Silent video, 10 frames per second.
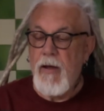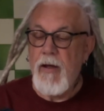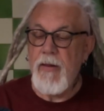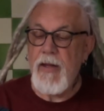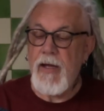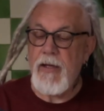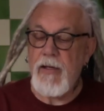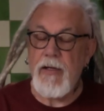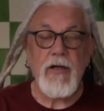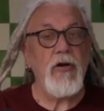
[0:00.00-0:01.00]
And that,
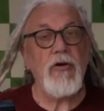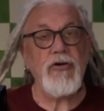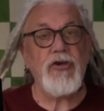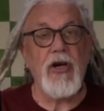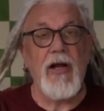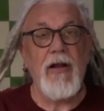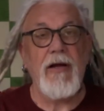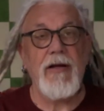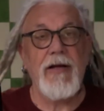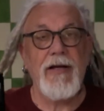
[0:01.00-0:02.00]
in a nutshell,
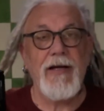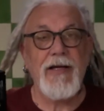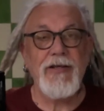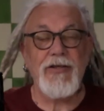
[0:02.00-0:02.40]
is